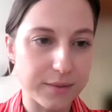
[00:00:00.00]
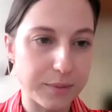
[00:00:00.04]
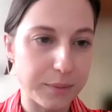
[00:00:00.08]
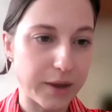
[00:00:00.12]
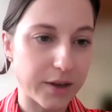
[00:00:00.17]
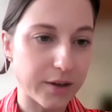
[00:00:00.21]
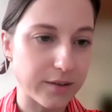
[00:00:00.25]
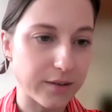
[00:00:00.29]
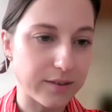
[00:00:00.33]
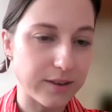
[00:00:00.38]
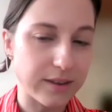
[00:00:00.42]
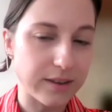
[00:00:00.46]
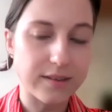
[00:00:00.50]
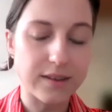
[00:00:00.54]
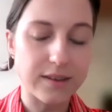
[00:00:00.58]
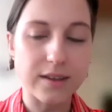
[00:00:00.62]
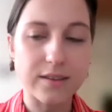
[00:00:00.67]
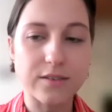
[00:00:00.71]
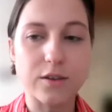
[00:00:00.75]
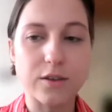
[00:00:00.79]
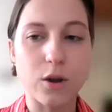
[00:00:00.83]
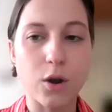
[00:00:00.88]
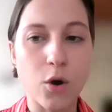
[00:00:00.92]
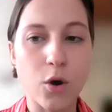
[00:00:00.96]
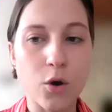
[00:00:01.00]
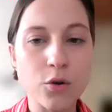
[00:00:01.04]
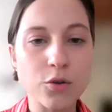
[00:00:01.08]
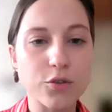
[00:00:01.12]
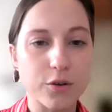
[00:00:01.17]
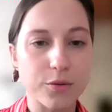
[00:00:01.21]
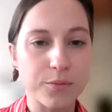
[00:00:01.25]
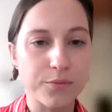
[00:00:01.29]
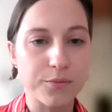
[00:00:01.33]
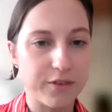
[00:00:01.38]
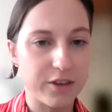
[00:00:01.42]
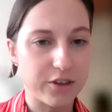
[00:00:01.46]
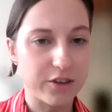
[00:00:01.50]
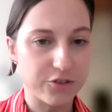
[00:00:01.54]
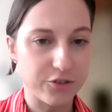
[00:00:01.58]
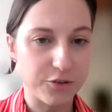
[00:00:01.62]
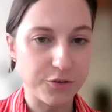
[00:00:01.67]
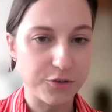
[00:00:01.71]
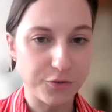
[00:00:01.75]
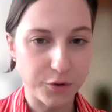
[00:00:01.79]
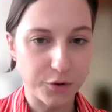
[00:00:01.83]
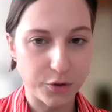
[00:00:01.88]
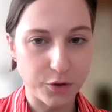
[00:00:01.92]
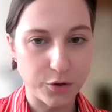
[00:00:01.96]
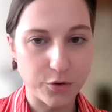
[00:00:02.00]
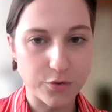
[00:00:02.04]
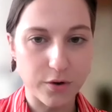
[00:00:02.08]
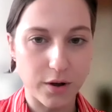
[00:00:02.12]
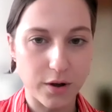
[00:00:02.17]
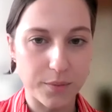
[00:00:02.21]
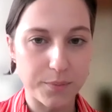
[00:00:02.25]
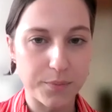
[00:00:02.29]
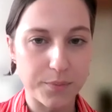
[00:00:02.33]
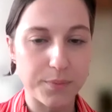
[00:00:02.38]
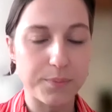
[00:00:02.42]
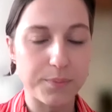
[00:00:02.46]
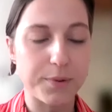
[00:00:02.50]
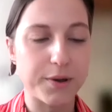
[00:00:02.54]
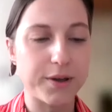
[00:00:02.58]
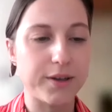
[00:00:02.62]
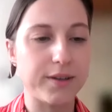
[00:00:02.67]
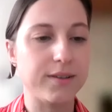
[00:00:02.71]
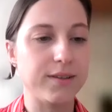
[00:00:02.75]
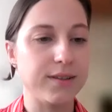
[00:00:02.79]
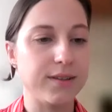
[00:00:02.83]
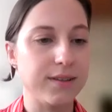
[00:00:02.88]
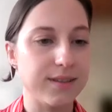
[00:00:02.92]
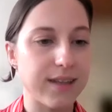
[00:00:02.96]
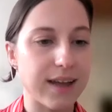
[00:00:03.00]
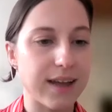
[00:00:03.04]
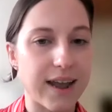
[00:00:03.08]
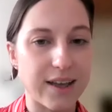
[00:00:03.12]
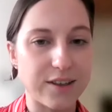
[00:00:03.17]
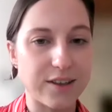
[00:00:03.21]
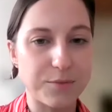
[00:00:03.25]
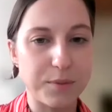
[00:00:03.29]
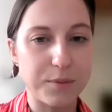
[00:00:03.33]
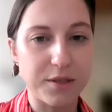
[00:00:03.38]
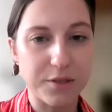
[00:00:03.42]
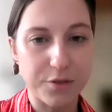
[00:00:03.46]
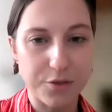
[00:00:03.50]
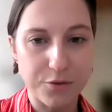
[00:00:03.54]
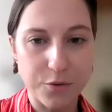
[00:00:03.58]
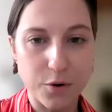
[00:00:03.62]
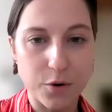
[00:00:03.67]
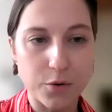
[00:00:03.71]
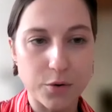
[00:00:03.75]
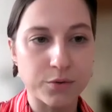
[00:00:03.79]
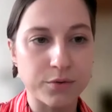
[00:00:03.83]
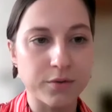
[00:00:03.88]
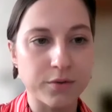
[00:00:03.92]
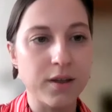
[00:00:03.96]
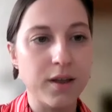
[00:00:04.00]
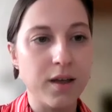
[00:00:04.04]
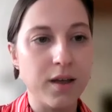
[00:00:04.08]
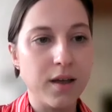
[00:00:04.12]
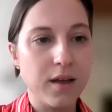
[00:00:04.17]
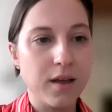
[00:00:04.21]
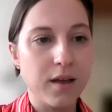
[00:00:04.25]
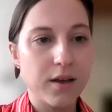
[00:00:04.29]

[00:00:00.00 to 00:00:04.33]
because it's a long-term vision for Europe, but that has been thrown